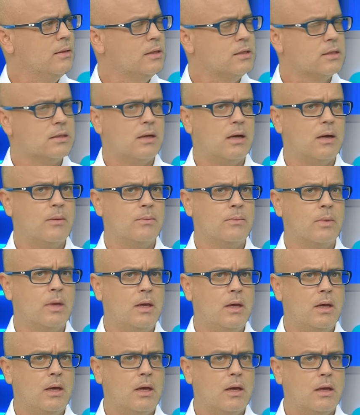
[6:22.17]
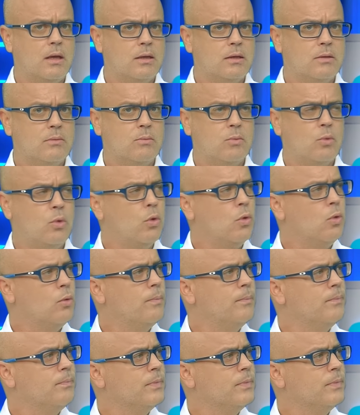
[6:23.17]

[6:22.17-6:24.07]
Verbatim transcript: This time uh, more